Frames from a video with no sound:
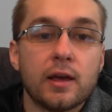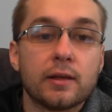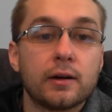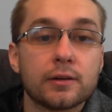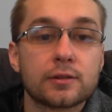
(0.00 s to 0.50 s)

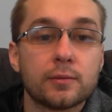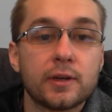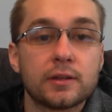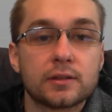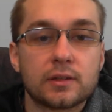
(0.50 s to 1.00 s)
That also
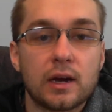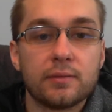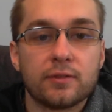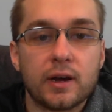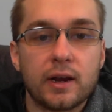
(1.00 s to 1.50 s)
means it's
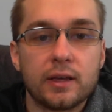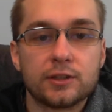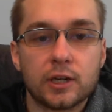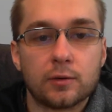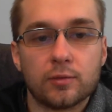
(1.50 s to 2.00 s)
time for
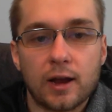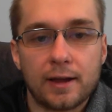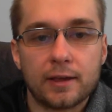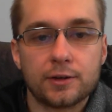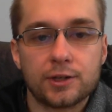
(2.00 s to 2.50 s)
NHL
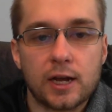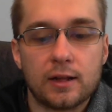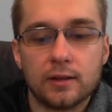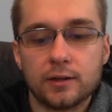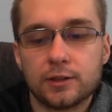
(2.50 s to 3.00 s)
Bracket
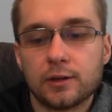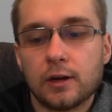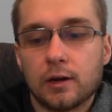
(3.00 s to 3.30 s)
Challenge.